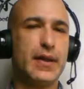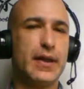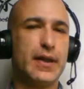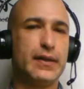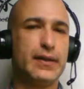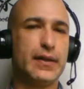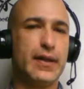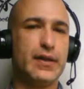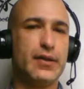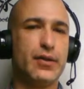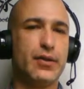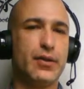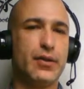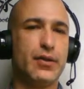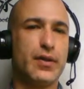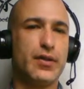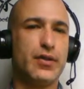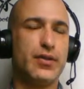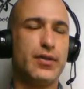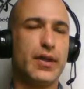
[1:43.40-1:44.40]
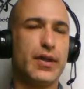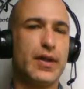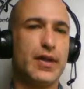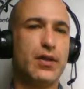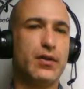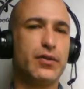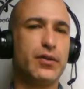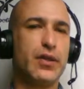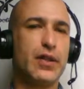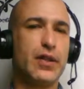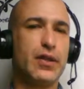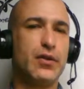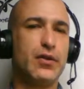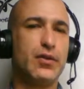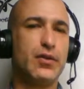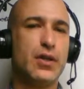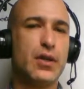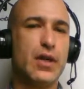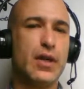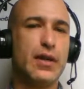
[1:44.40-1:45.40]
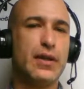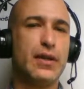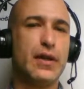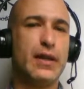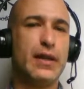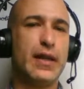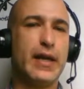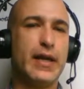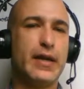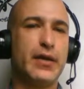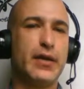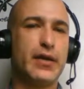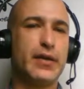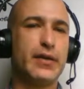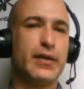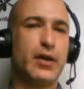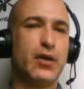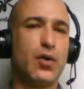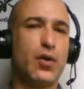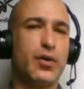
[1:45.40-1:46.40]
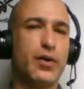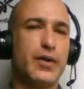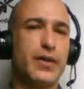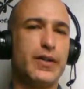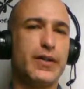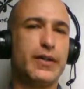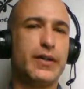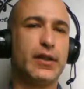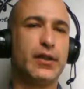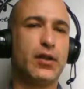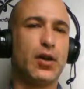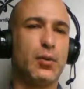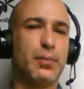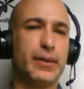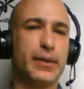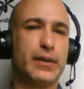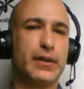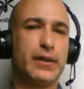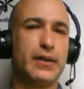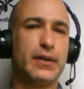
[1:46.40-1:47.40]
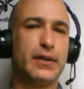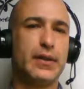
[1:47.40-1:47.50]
and then the Joseki continues, then later the corner is still open.